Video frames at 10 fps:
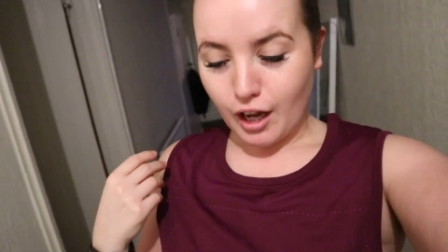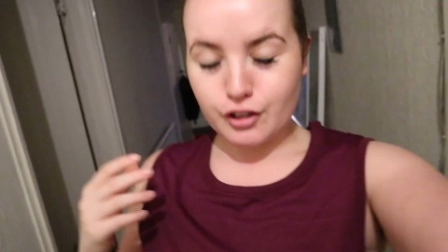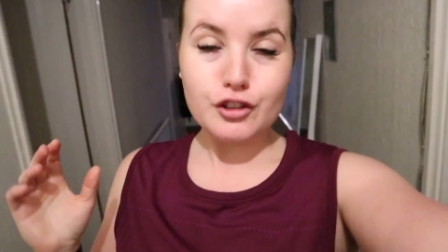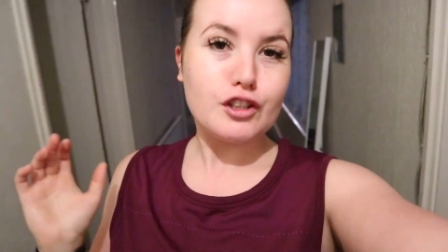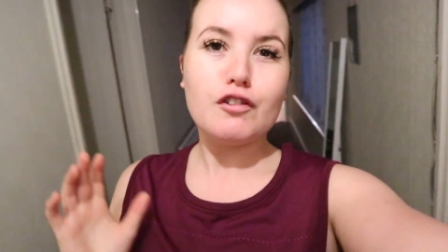I
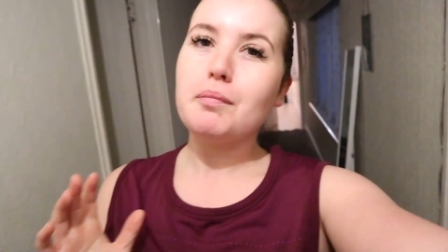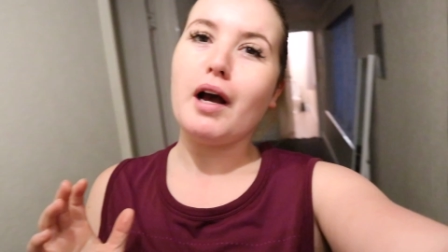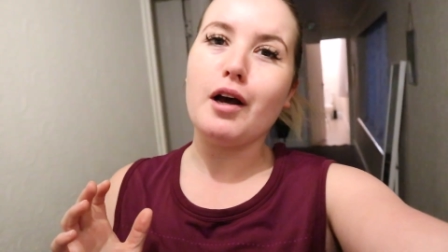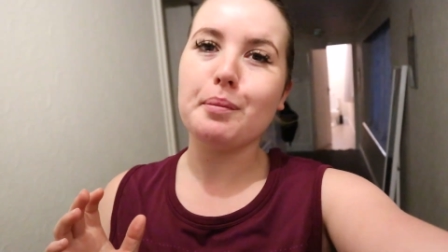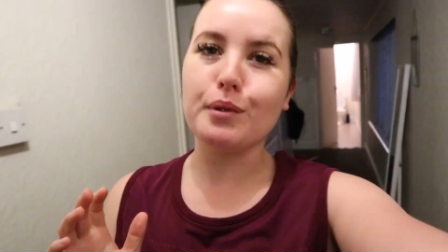just love
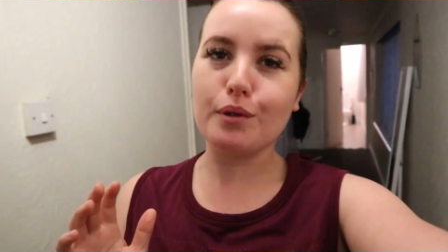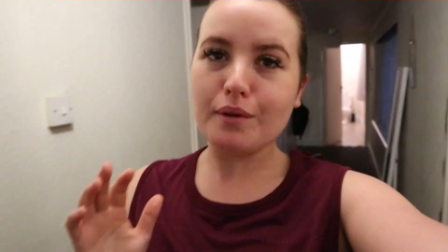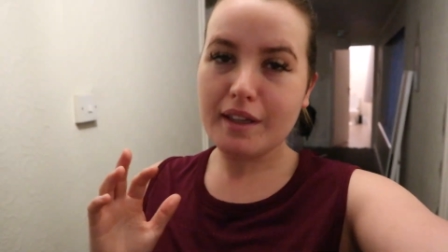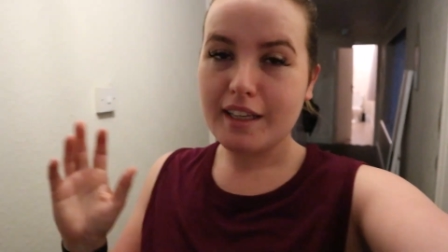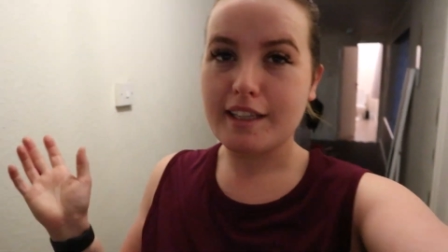purple.
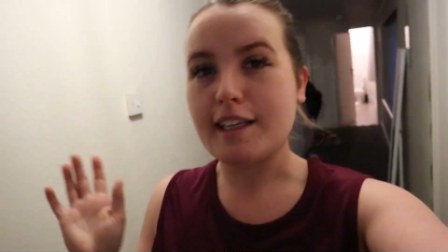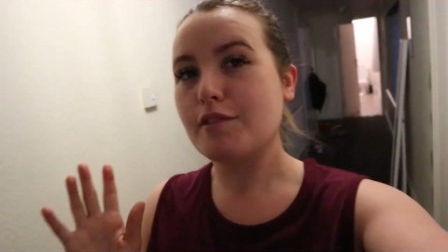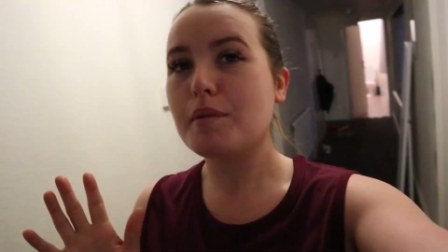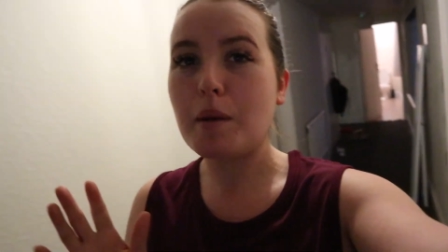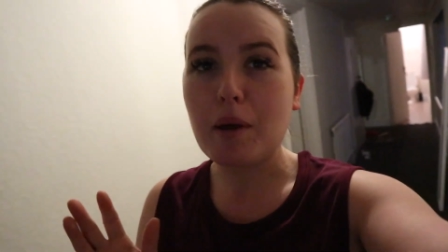
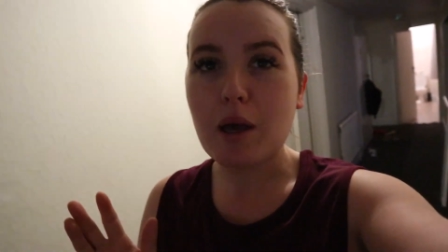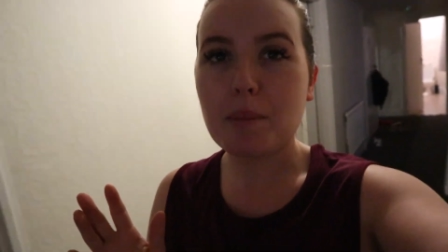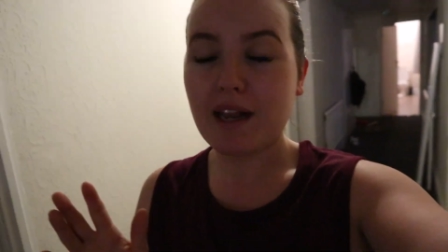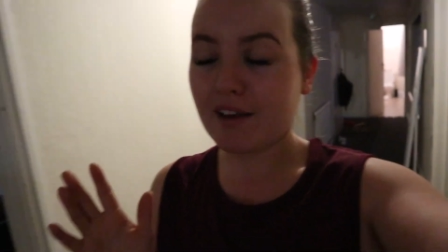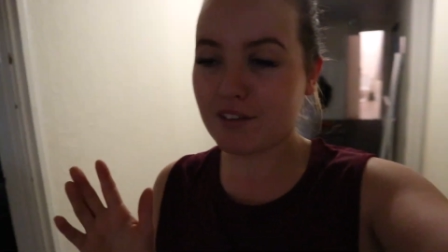Give me a
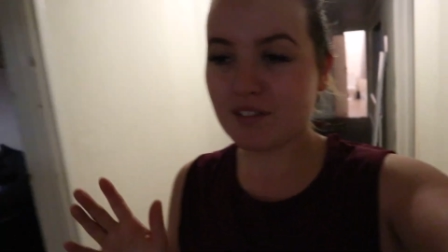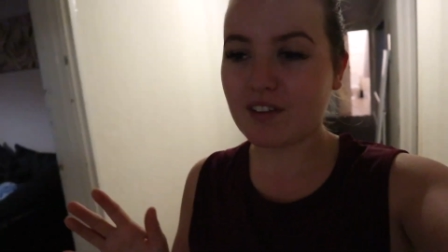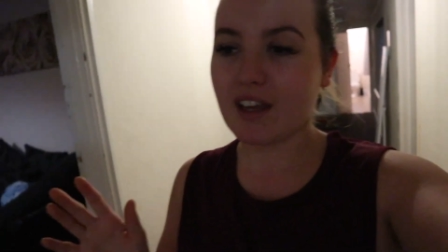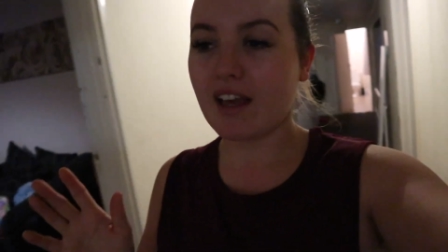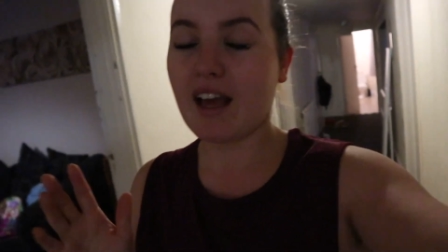purple
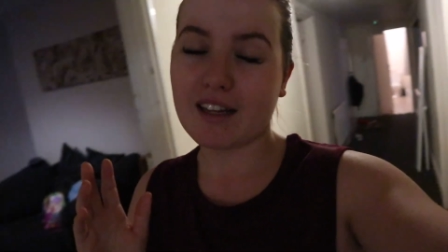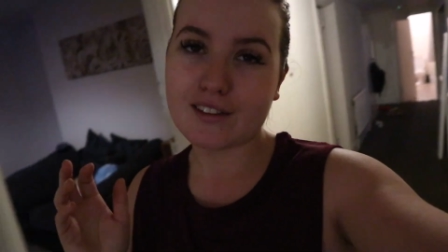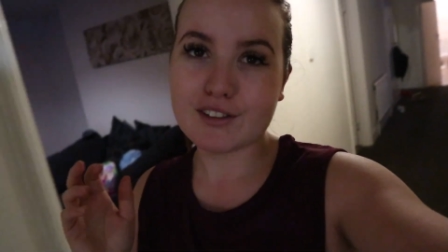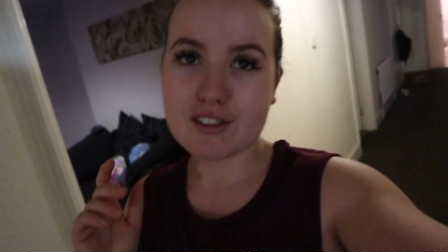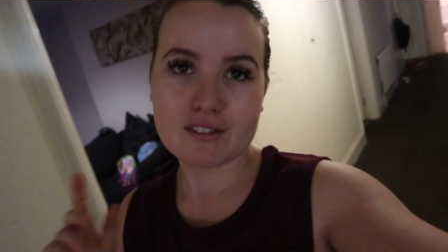outfit
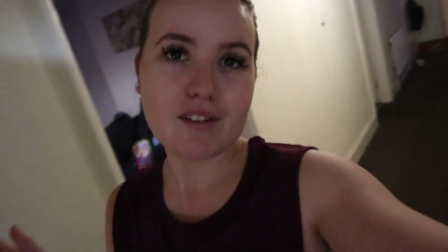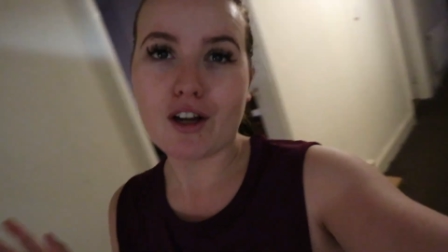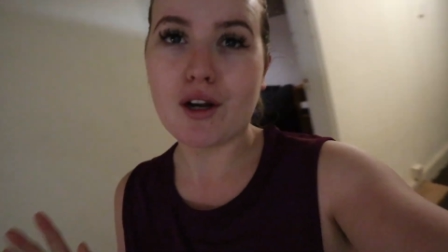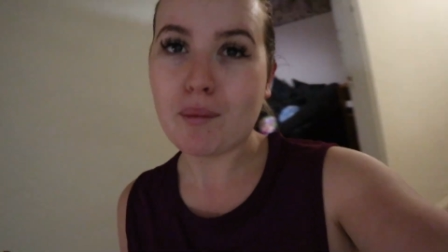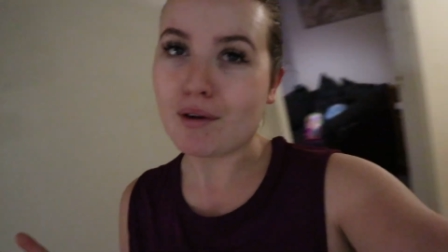and
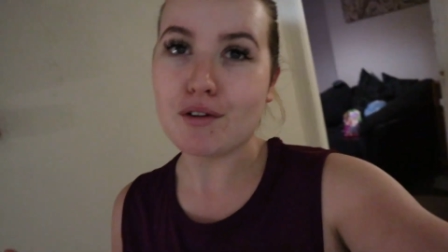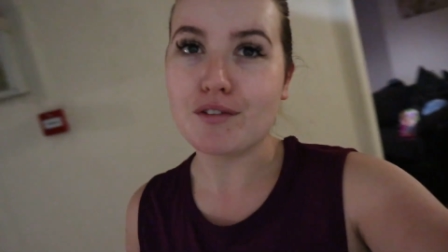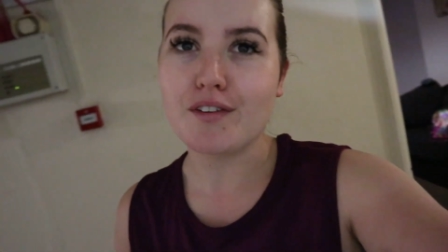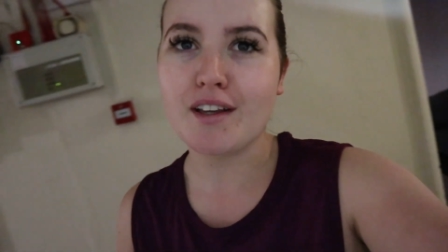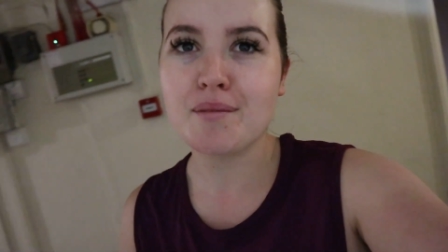I know I'll
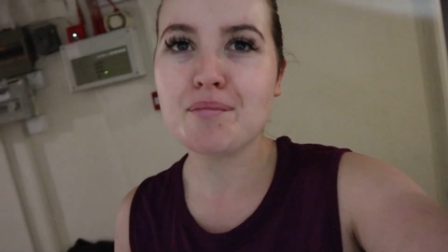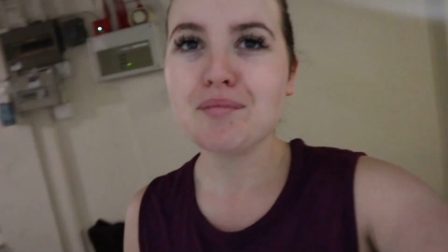love it.